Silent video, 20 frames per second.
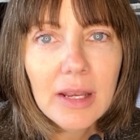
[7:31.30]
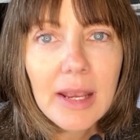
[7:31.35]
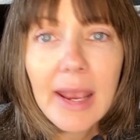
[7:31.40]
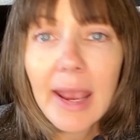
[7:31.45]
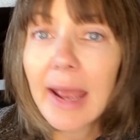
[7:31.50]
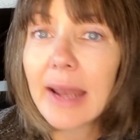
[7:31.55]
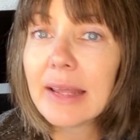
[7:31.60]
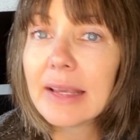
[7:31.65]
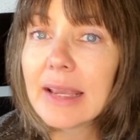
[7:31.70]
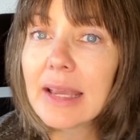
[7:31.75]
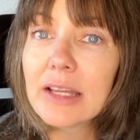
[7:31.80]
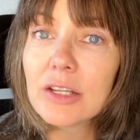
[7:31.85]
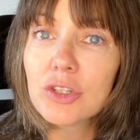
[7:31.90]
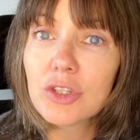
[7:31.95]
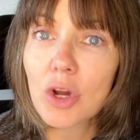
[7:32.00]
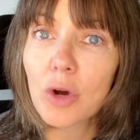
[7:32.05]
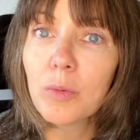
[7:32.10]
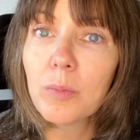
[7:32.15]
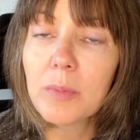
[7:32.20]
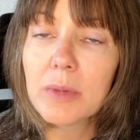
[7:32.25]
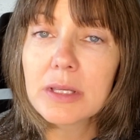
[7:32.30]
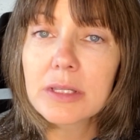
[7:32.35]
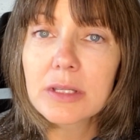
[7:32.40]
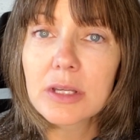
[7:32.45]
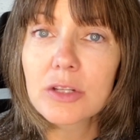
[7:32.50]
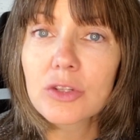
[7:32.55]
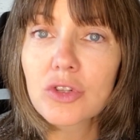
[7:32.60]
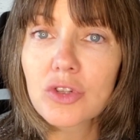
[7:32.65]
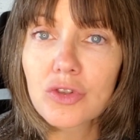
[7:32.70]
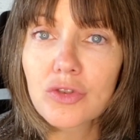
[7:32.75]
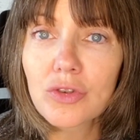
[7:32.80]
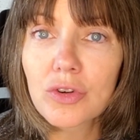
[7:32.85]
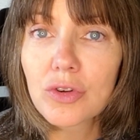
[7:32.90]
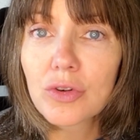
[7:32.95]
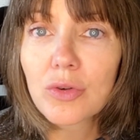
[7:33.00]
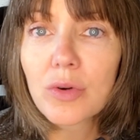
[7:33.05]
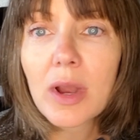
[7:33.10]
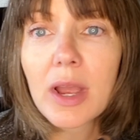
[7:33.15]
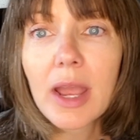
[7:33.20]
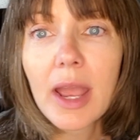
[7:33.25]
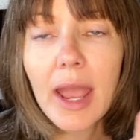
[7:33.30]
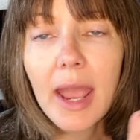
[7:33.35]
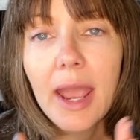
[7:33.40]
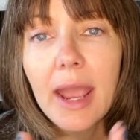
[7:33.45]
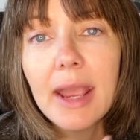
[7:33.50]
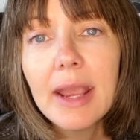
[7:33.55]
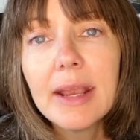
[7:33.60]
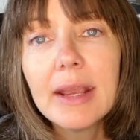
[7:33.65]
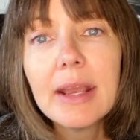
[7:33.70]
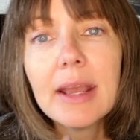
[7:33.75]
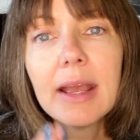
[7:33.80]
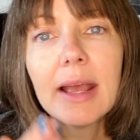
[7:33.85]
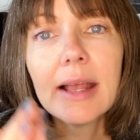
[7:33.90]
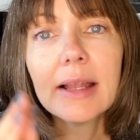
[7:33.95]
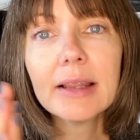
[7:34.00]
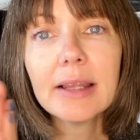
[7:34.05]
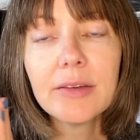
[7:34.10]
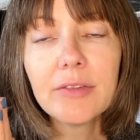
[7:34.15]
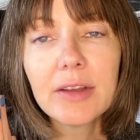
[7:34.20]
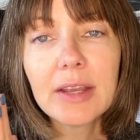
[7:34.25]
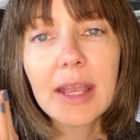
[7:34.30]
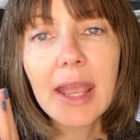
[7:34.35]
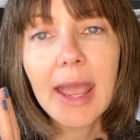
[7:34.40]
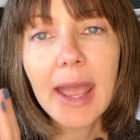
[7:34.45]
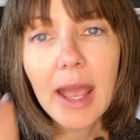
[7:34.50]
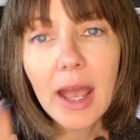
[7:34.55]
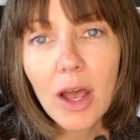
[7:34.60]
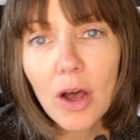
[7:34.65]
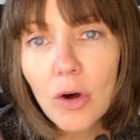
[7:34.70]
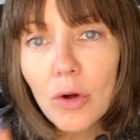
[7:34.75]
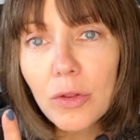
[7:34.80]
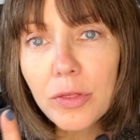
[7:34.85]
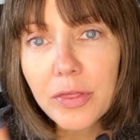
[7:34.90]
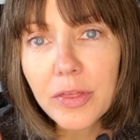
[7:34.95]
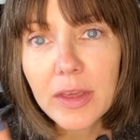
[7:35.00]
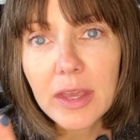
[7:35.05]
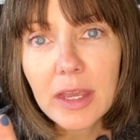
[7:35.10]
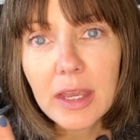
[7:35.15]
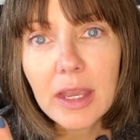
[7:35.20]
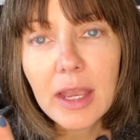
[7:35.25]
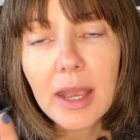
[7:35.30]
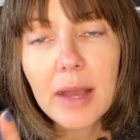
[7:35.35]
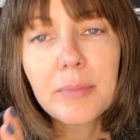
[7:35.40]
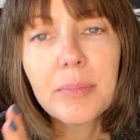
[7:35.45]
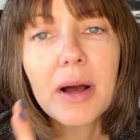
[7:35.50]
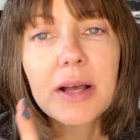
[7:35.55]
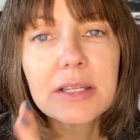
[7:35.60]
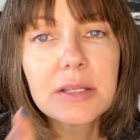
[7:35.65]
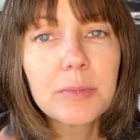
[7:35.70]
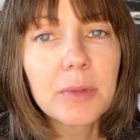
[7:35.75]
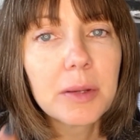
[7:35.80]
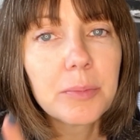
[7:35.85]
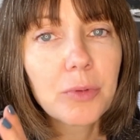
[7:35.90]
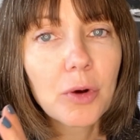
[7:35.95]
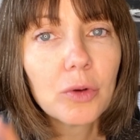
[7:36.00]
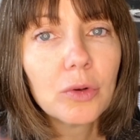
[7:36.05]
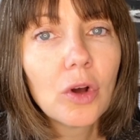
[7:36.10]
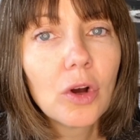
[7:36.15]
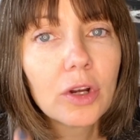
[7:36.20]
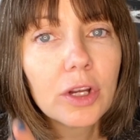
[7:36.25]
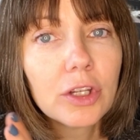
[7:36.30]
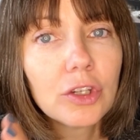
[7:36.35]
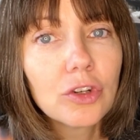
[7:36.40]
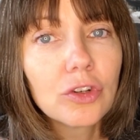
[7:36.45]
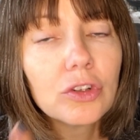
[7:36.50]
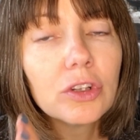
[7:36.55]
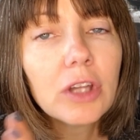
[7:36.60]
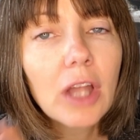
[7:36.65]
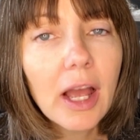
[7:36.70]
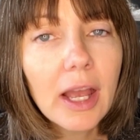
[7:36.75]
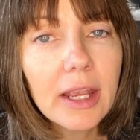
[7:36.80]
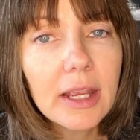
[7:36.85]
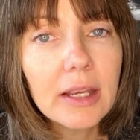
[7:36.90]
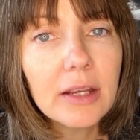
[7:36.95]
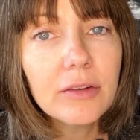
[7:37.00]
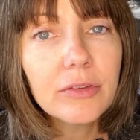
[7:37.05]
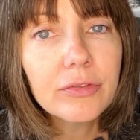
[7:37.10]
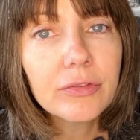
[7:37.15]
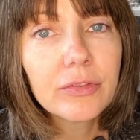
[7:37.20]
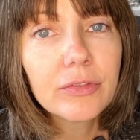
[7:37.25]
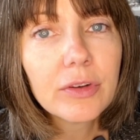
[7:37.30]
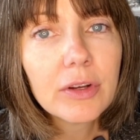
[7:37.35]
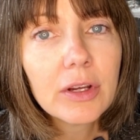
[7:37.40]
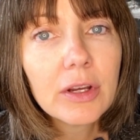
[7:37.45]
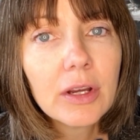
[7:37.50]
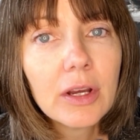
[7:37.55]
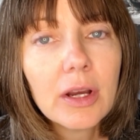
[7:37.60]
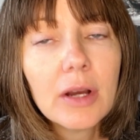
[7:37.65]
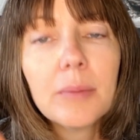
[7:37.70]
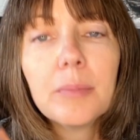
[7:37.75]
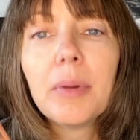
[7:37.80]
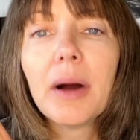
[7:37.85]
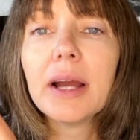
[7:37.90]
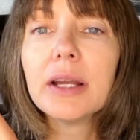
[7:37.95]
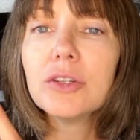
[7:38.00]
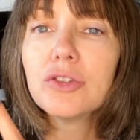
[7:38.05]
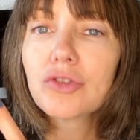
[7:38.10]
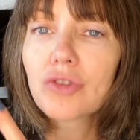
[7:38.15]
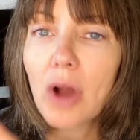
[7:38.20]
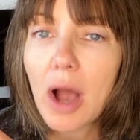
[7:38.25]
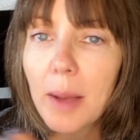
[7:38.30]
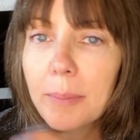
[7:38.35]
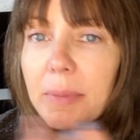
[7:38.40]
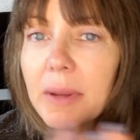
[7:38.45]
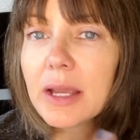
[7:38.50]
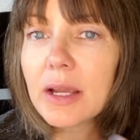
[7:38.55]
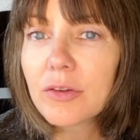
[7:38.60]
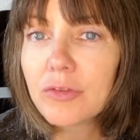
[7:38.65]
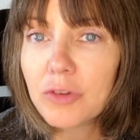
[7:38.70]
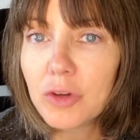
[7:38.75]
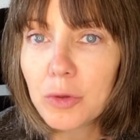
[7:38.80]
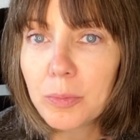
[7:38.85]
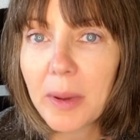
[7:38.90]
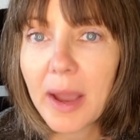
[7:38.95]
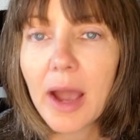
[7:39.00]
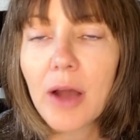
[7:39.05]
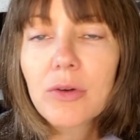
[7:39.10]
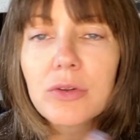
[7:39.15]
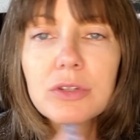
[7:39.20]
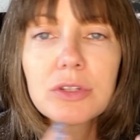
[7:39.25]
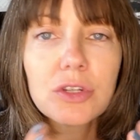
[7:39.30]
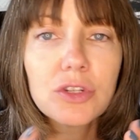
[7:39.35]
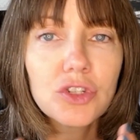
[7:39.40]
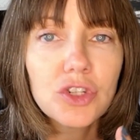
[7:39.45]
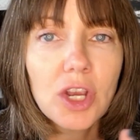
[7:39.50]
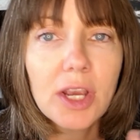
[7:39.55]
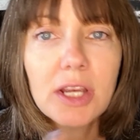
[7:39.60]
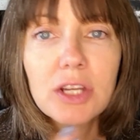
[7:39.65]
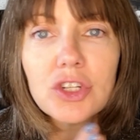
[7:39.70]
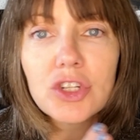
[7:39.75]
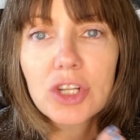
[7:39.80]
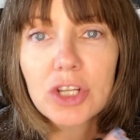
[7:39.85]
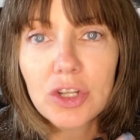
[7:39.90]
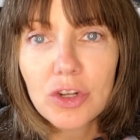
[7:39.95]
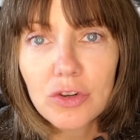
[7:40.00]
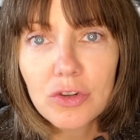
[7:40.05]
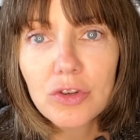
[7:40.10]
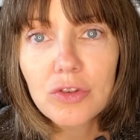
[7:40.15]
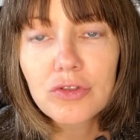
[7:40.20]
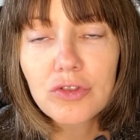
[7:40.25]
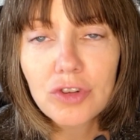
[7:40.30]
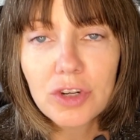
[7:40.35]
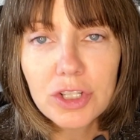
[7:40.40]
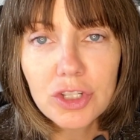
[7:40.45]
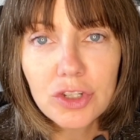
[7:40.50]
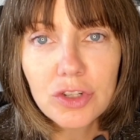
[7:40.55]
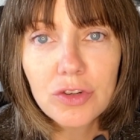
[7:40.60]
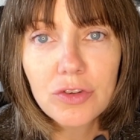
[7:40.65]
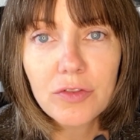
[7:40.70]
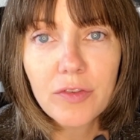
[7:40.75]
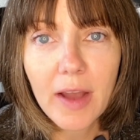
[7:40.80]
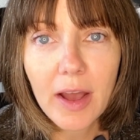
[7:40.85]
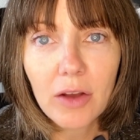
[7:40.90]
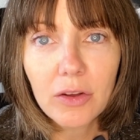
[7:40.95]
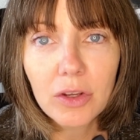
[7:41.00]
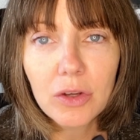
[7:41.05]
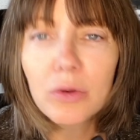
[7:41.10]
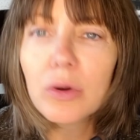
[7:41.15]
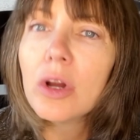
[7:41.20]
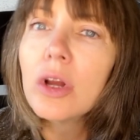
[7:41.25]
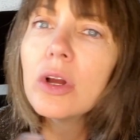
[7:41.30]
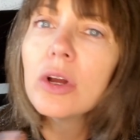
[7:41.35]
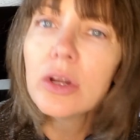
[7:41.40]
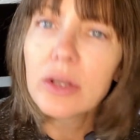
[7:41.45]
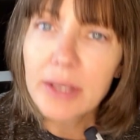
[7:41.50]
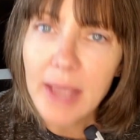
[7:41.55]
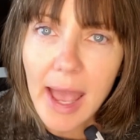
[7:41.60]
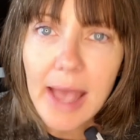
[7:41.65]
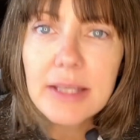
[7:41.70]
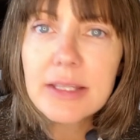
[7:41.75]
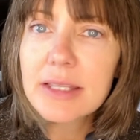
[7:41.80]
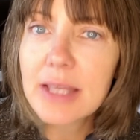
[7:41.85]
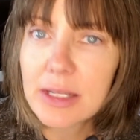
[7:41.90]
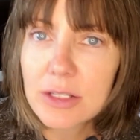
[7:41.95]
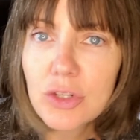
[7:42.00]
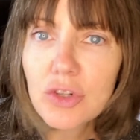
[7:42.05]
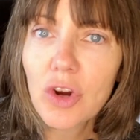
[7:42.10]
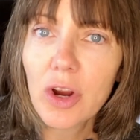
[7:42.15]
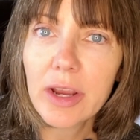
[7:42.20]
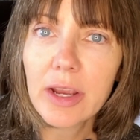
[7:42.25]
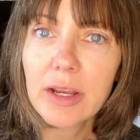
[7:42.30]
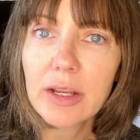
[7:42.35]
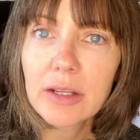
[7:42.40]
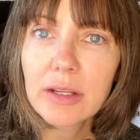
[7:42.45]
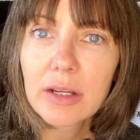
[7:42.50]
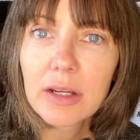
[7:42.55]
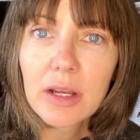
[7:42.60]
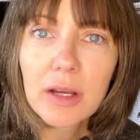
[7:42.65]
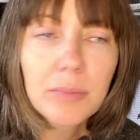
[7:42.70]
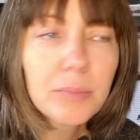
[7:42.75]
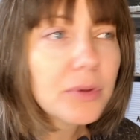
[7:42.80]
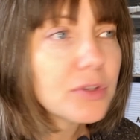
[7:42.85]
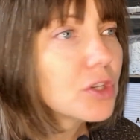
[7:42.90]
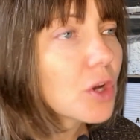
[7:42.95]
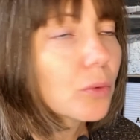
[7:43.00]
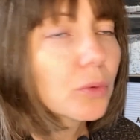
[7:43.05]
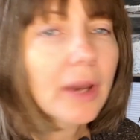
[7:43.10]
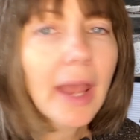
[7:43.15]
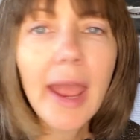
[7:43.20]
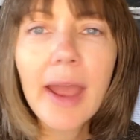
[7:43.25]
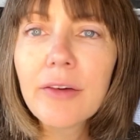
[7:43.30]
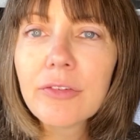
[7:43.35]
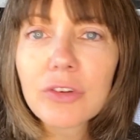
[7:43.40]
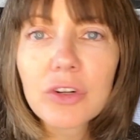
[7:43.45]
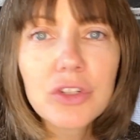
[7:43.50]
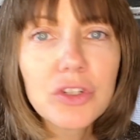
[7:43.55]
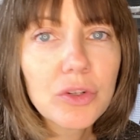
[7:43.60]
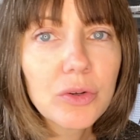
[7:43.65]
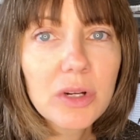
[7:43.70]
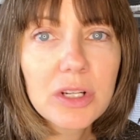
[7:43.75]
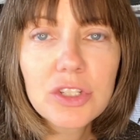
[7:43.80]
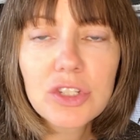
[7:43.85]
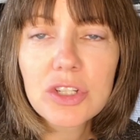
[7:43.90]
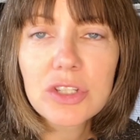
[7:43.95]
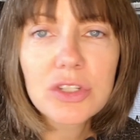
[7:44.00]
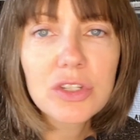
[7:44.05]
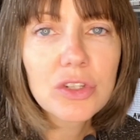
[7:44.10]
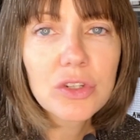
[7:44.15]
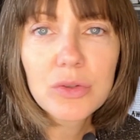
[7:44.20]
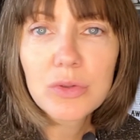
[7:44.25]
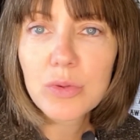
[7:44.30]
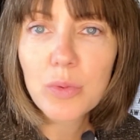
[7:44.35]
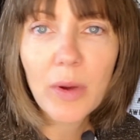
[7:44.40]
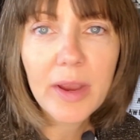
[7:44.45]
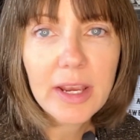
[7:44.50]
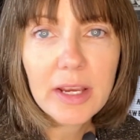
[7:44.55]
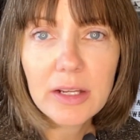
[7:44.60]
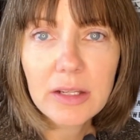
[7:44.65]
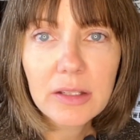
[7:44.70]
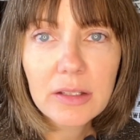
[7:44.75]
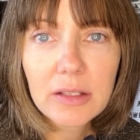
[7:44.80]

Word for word: And again, don't misconstrue, hey, living healthy and possibly prolonging your life by dropping a few pounds and changing your nutritional value. Yes, that's great, but don't ever do it just to lose weight.